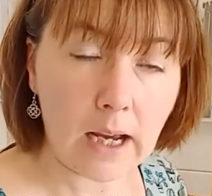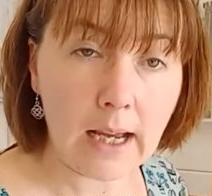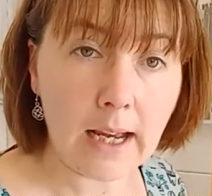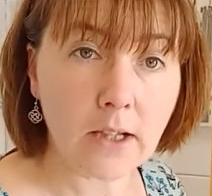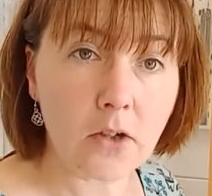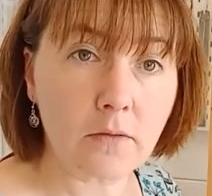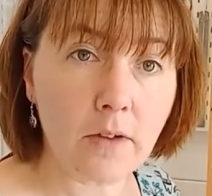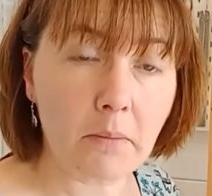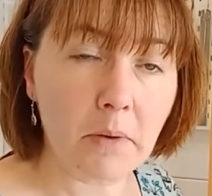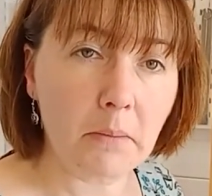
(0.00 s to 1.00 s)
against your
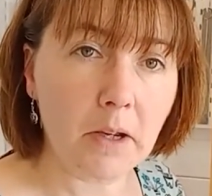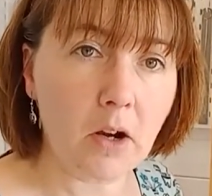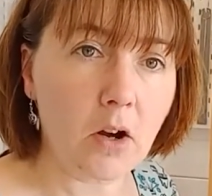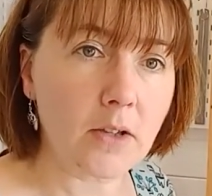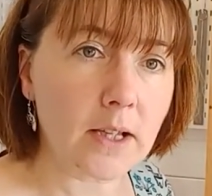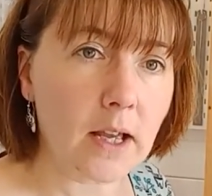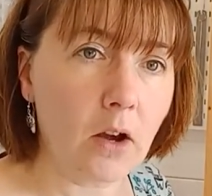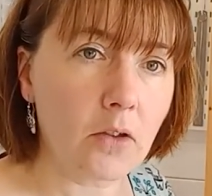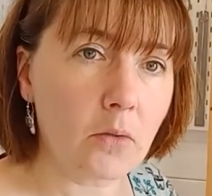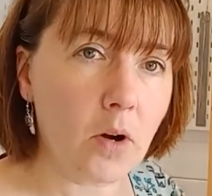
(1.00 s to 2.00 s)
fabric, because
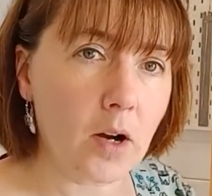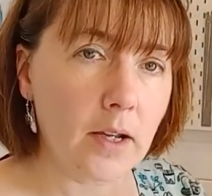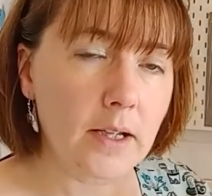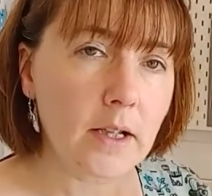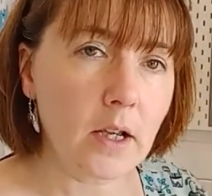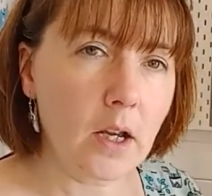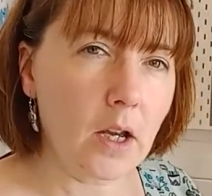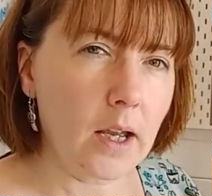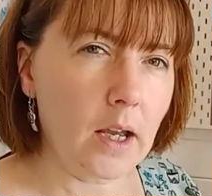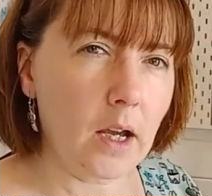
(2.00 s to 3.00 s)
otherwise
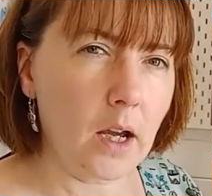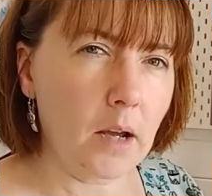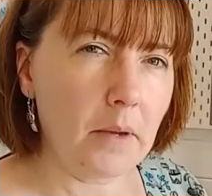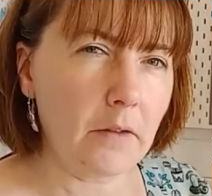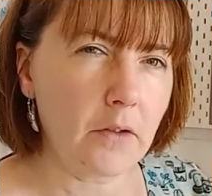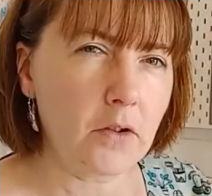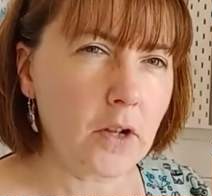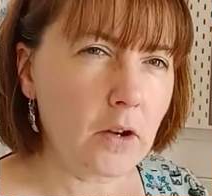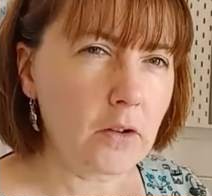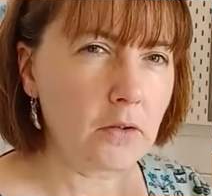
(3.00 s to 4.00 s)
if you
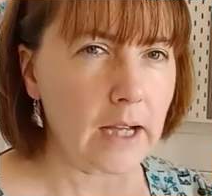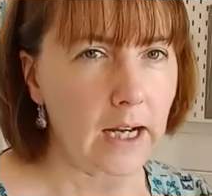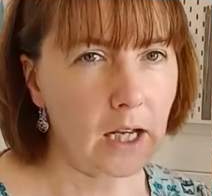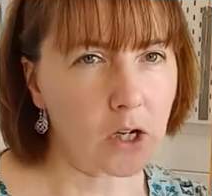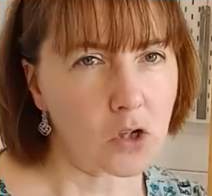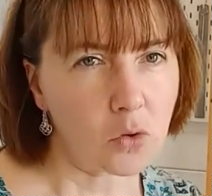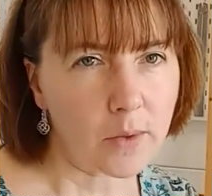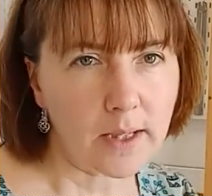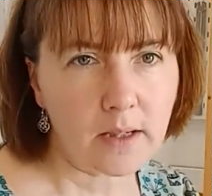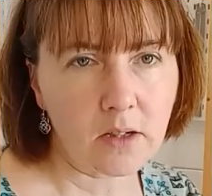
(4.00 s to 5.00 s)
don't, you'll get like a
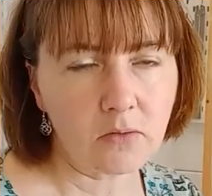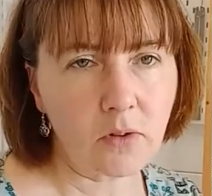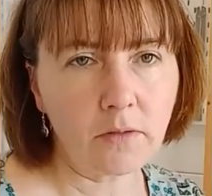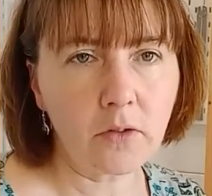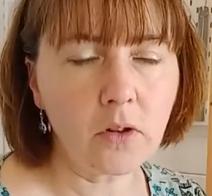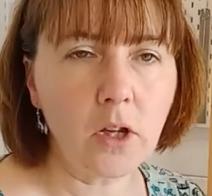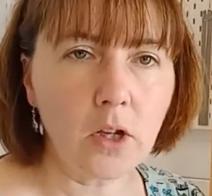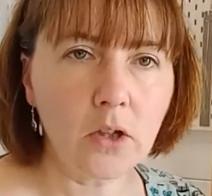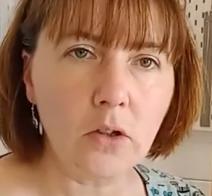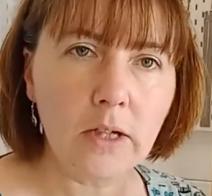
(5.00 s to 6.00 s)
twisted ruffle.
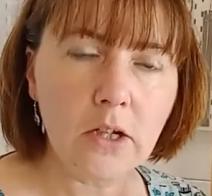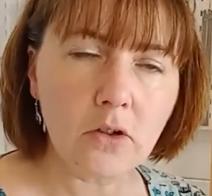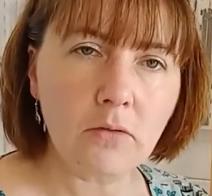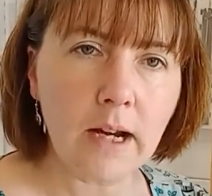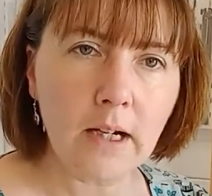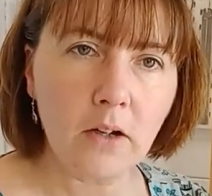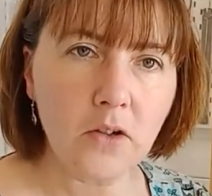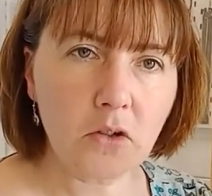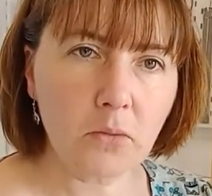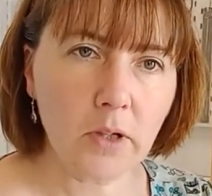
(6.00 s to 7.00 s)
You need your grain lines
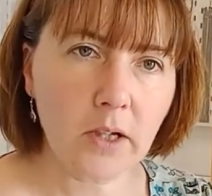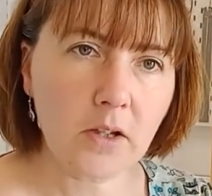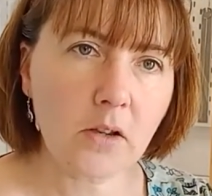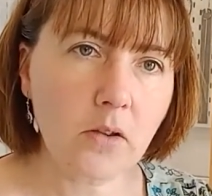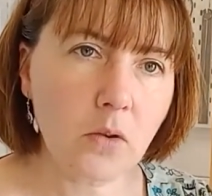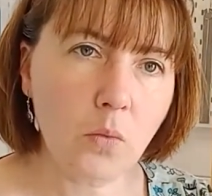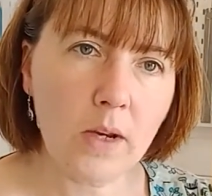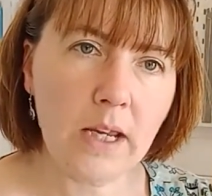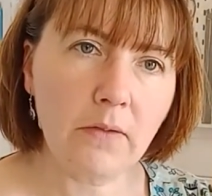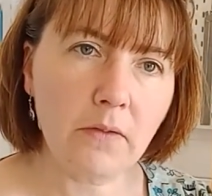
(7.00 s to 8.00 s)
to work so that the
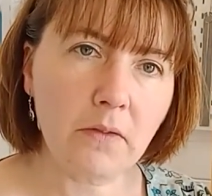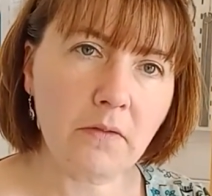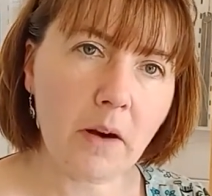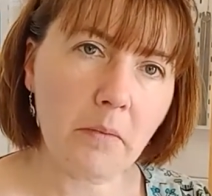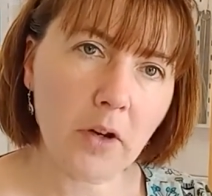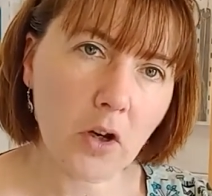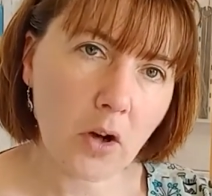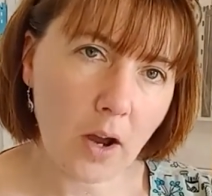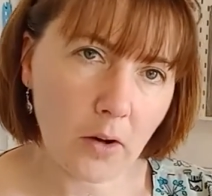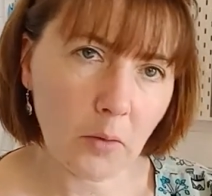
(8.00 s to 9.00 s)
weave of the fabric can
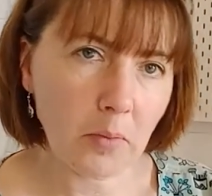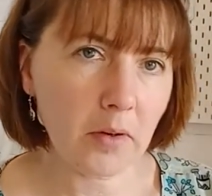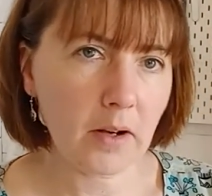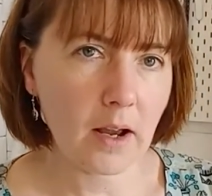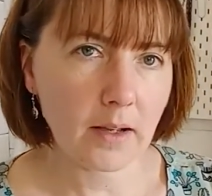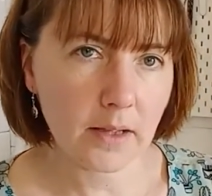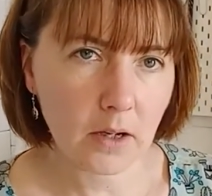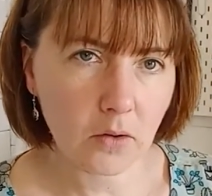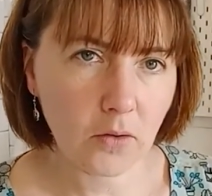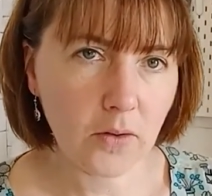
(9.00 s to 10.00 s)
open as it
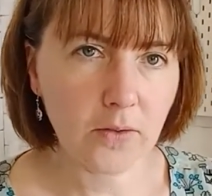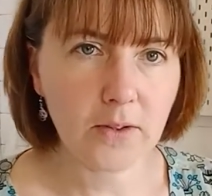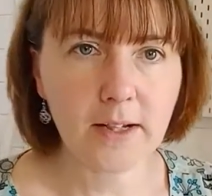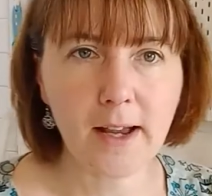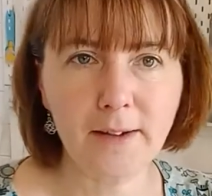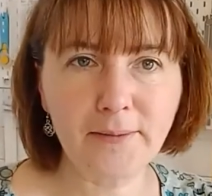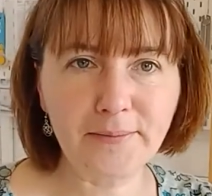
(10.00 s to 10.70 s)
coils down.